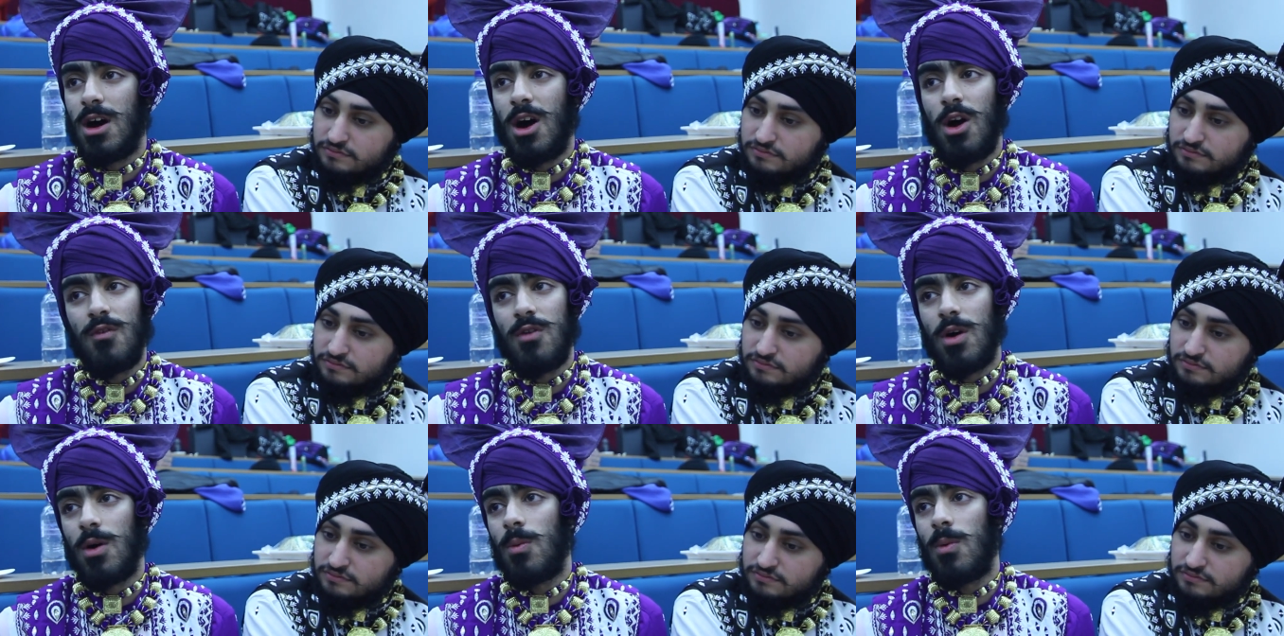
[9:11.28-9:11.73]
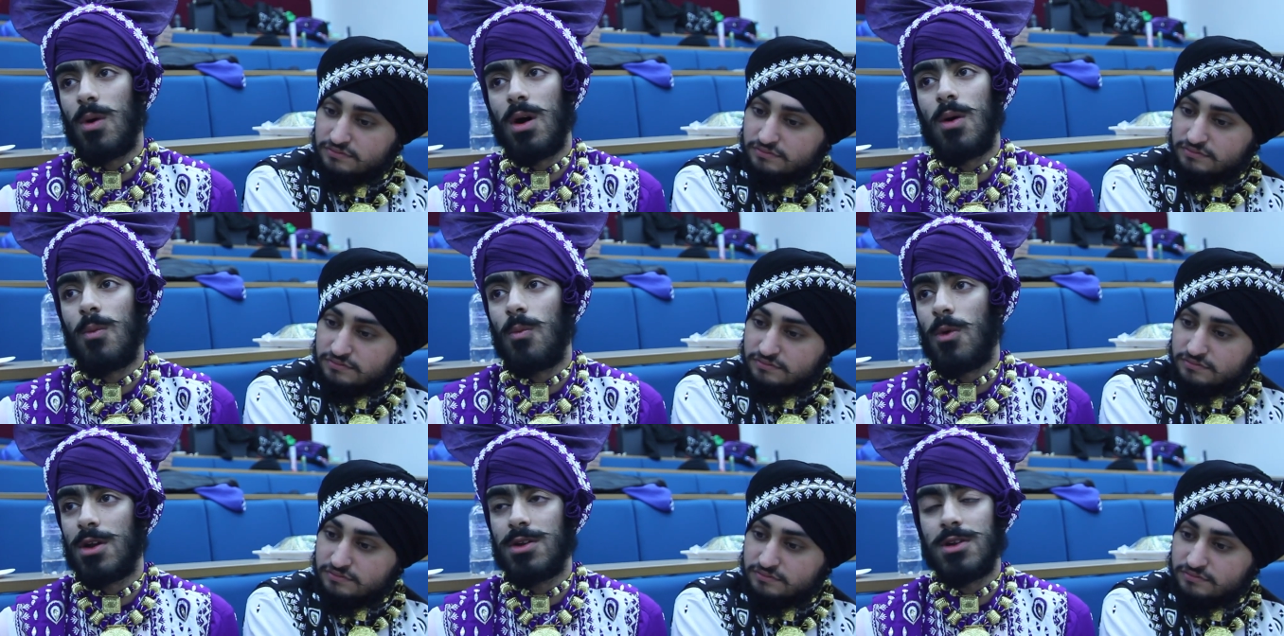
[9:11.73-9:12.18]
Speaker 1: over
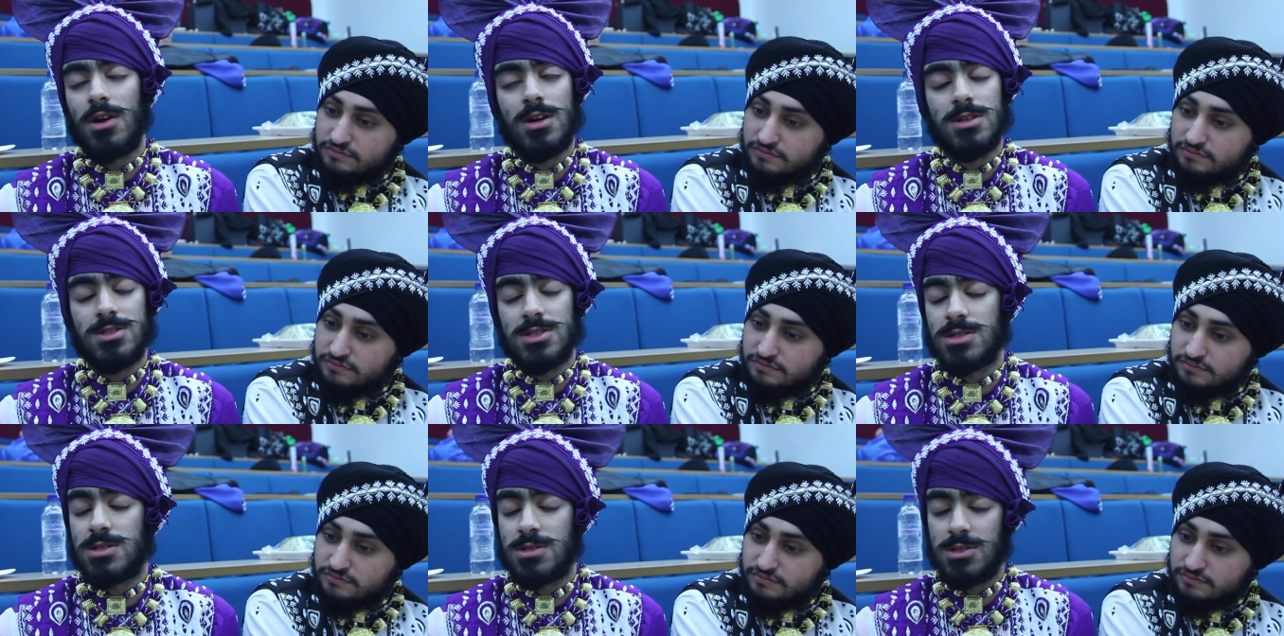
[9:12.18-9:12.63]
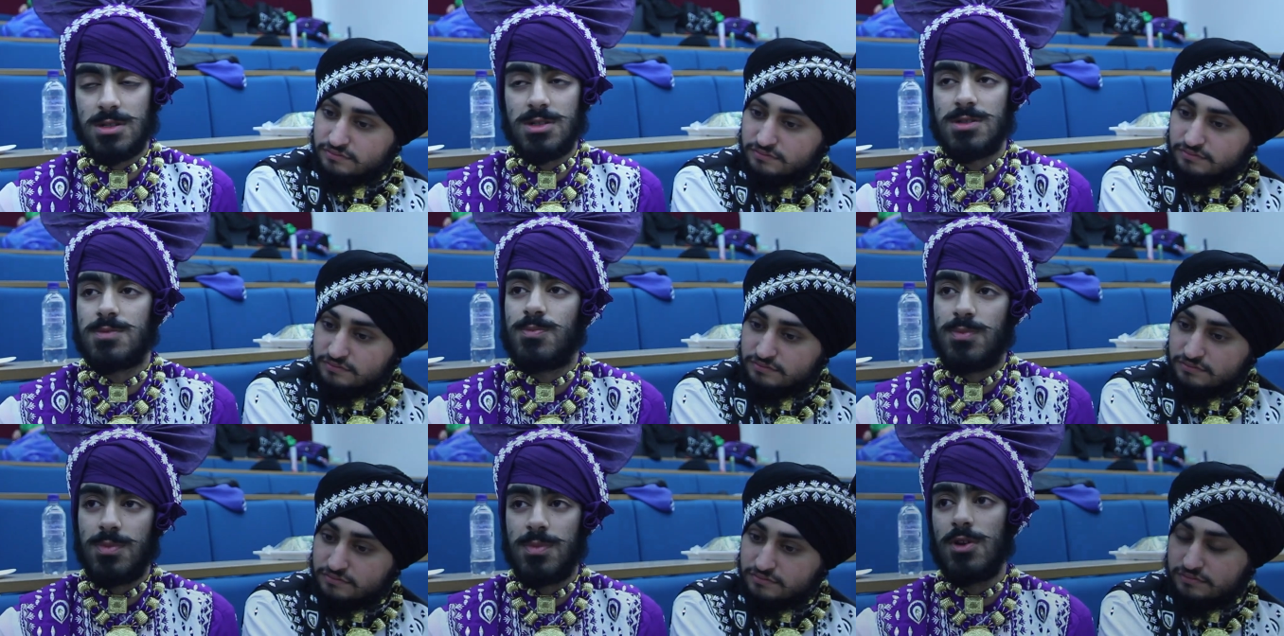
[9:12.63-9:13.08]
one
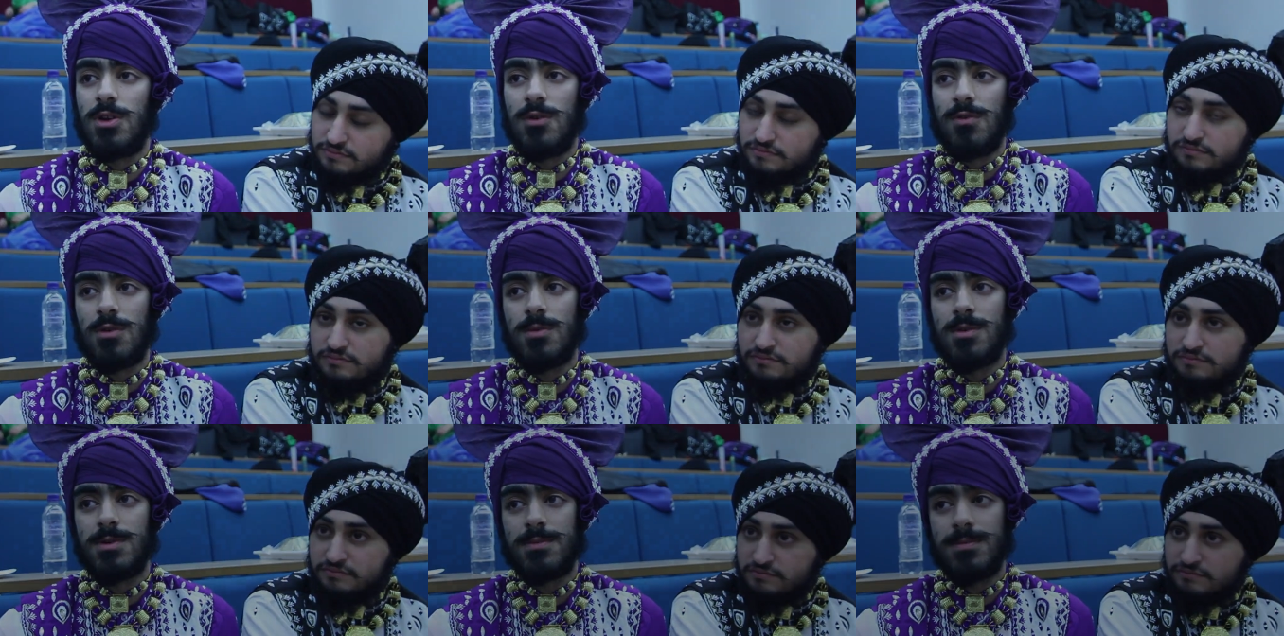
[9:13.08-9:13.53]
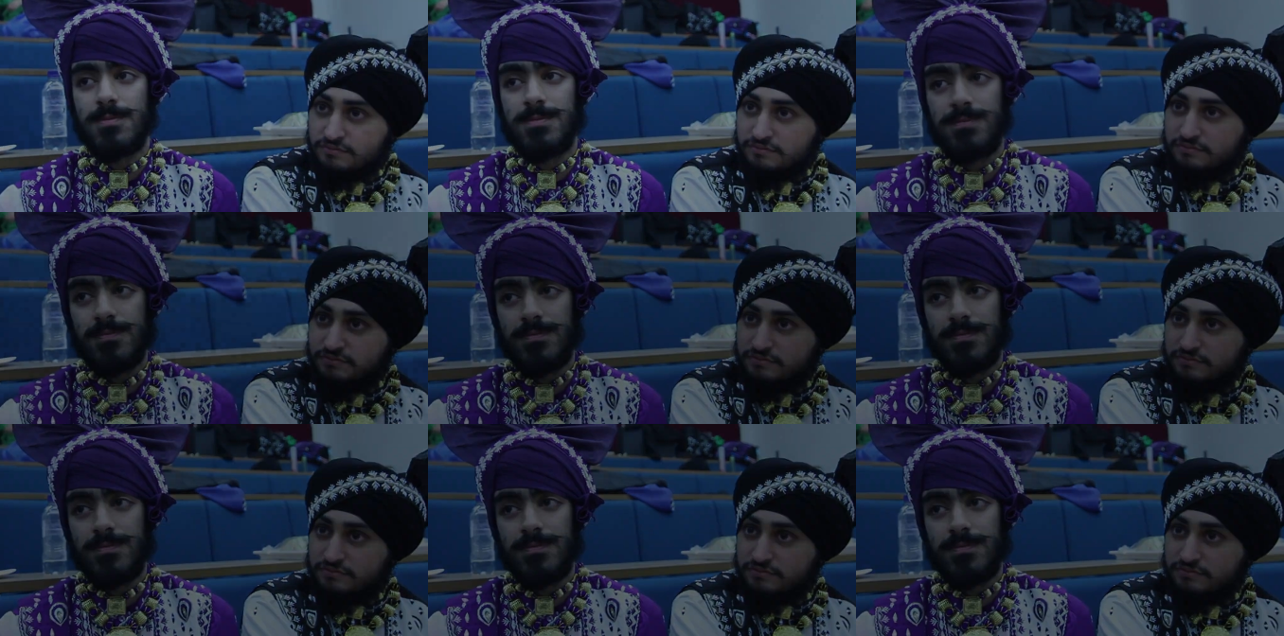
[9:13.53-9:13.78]
dance. Beautiful.